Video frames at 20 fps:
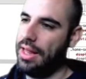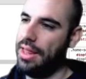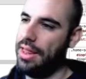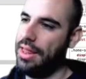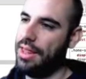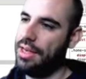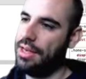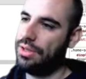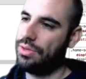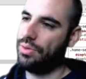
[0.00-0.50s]

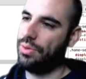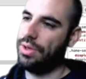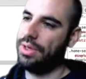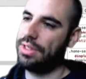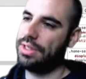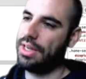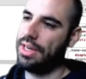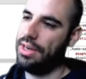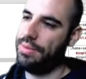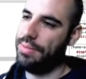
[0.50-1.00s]
This
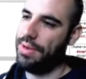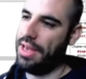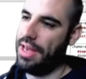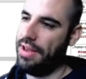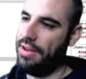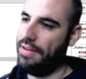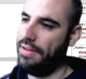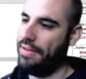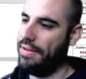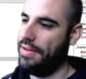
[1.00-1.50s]
one's going to
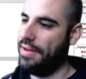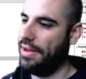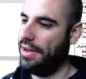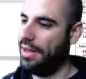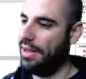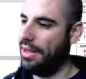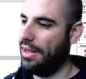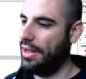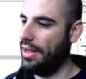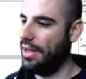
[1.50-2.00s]
be,
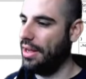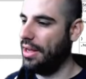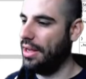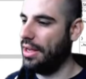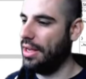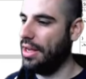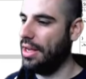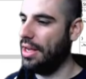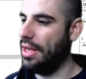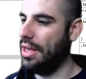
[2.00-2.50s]

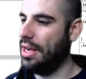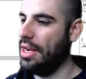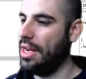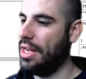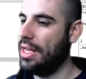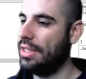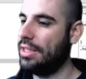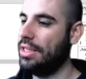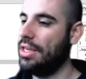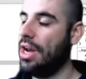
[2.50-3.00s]

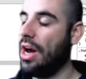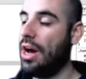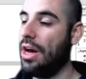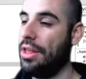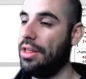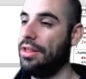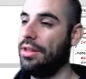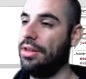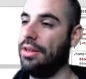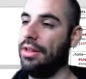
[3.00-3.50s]
it's
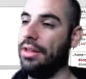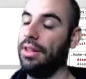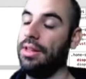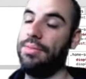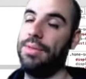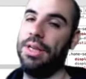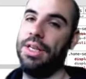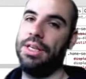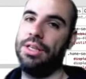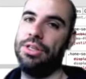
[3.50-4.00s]
not
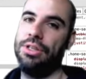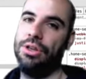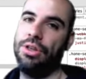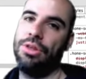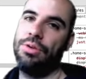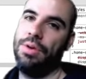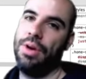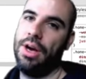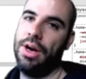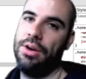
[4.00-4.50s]
limited to
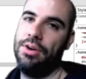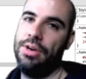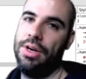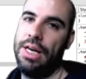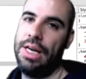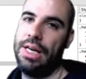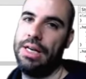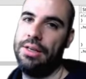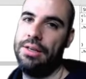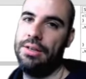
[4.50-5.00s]

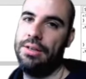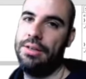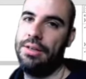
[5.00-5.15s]
320